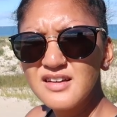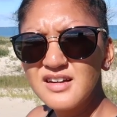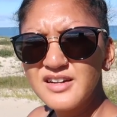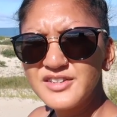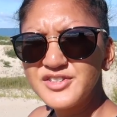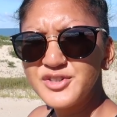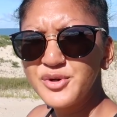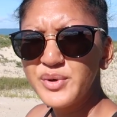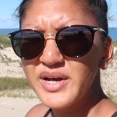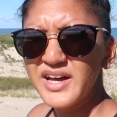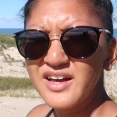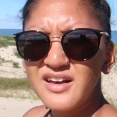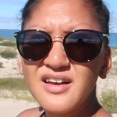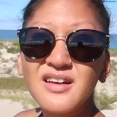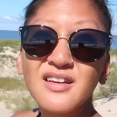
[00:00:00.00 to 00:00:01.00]
I'll do
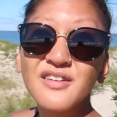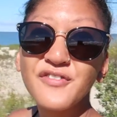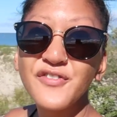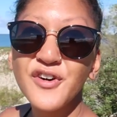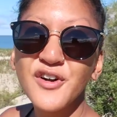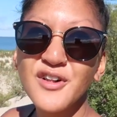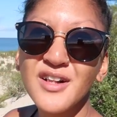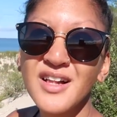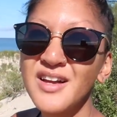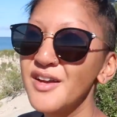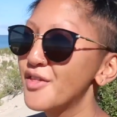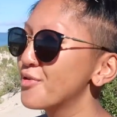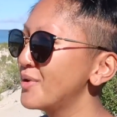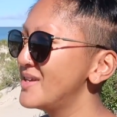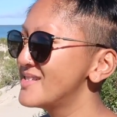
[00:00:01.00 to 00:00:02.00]
a full
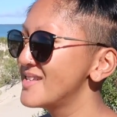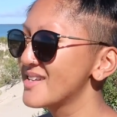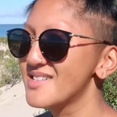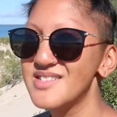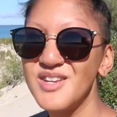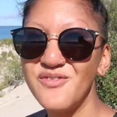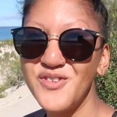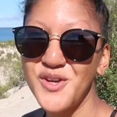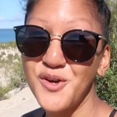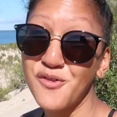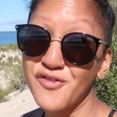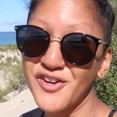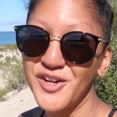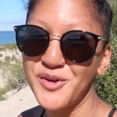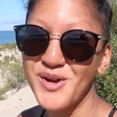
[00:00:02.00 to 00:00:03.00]
three sixty view
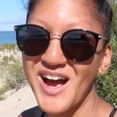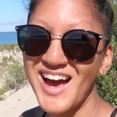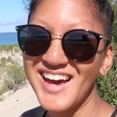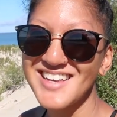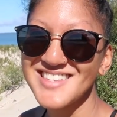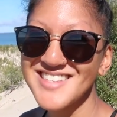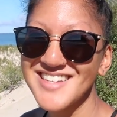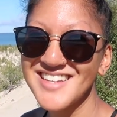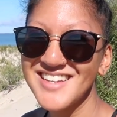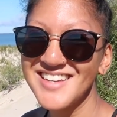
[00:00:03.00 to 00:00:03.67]
for you guys.